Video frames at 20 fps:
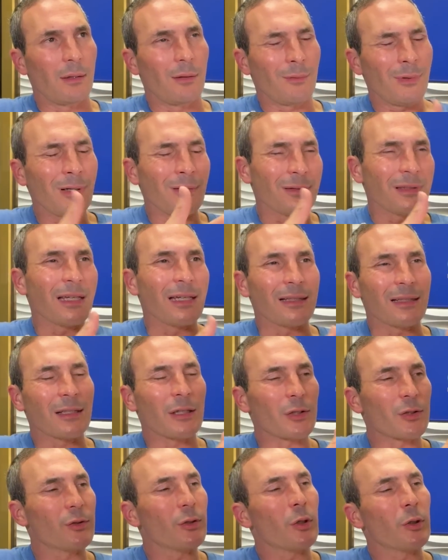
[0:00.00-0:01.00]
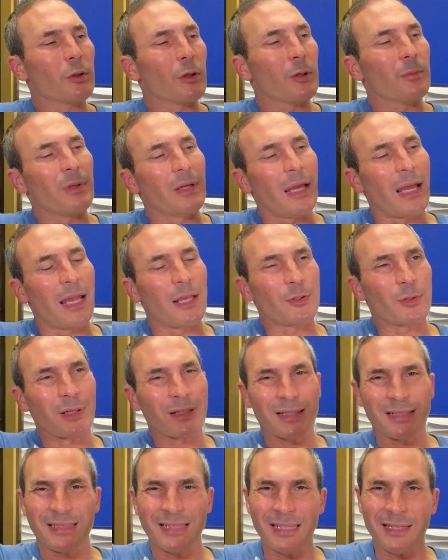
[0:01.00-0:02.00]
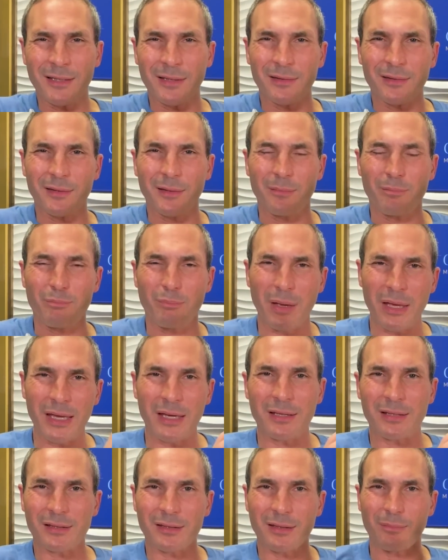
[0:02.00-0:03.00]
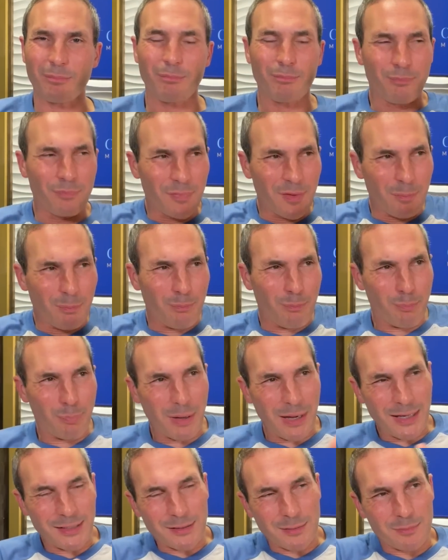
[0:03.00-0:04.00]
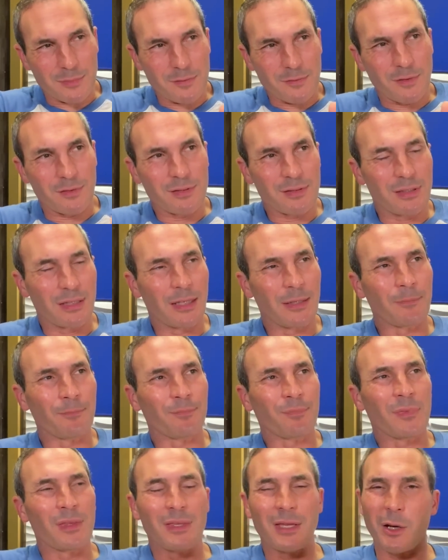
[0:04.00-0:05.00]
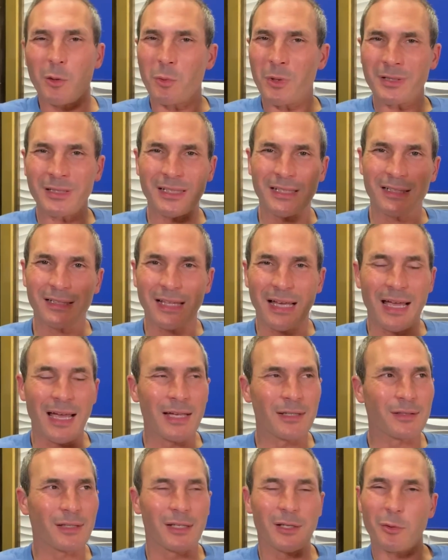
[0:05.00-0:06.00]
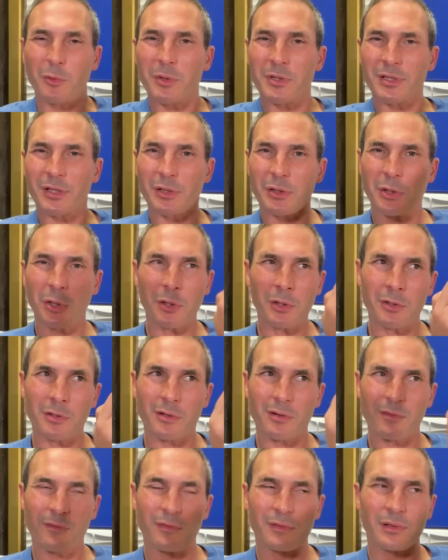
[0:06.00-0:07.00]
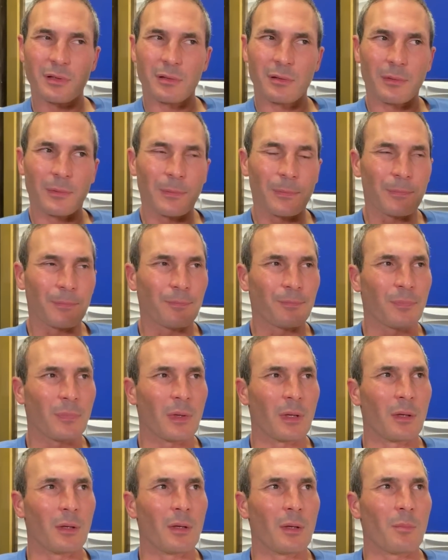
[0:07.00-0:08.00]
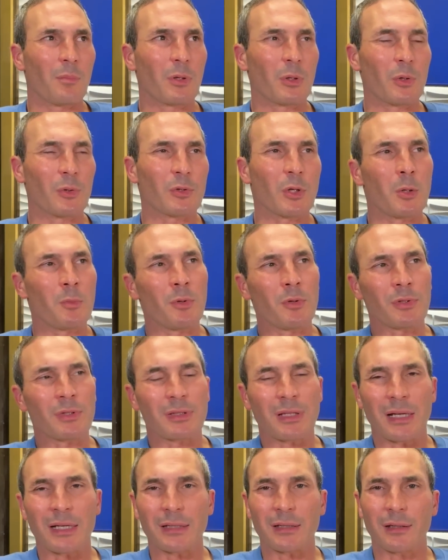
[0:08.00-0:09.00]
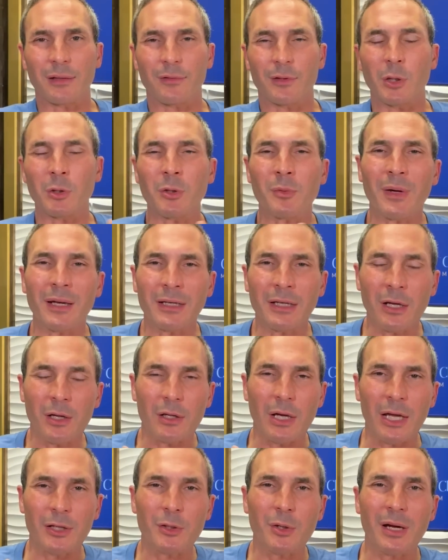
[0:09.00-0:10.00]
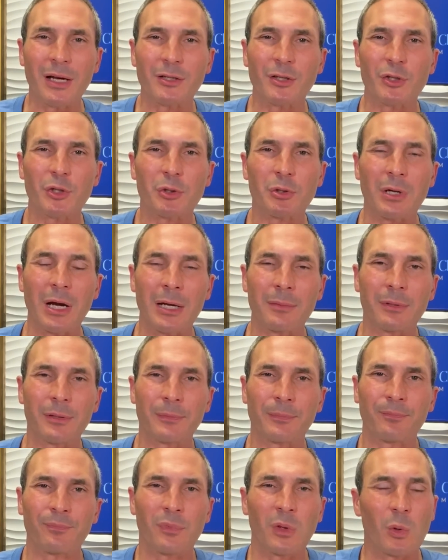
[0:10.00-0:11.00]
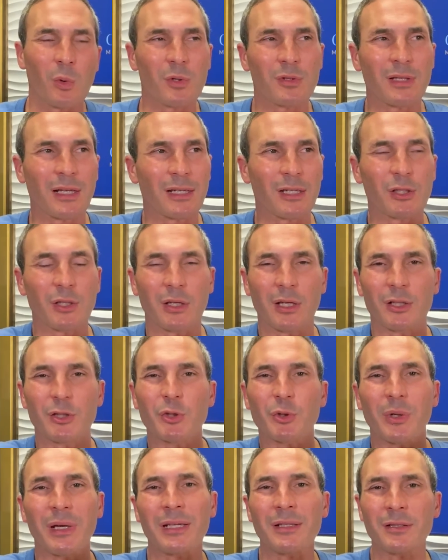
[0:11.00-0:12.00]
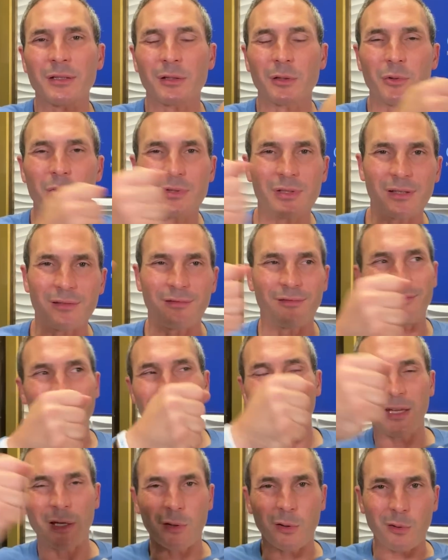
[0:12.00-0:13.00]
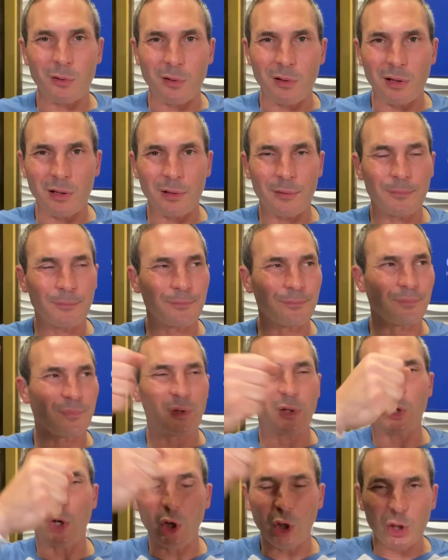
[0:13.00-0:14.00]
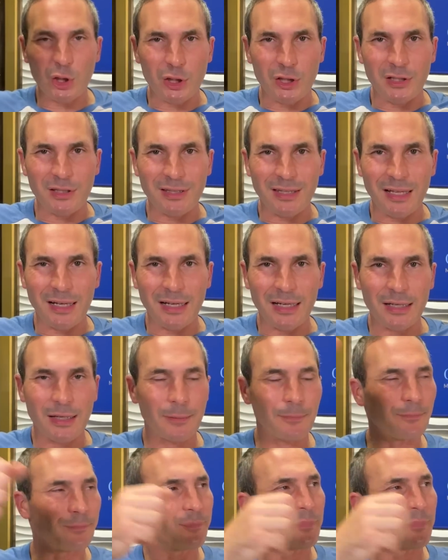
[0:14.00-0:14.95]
well, yeah, like a snow globe. And so I could see the, the base, the, the bottom of this thing. Now, it wasn't glass and it wasn't curved, but it was almost like a, the only way I know, I know how to describe it was like a, a translucent veil, curtain like.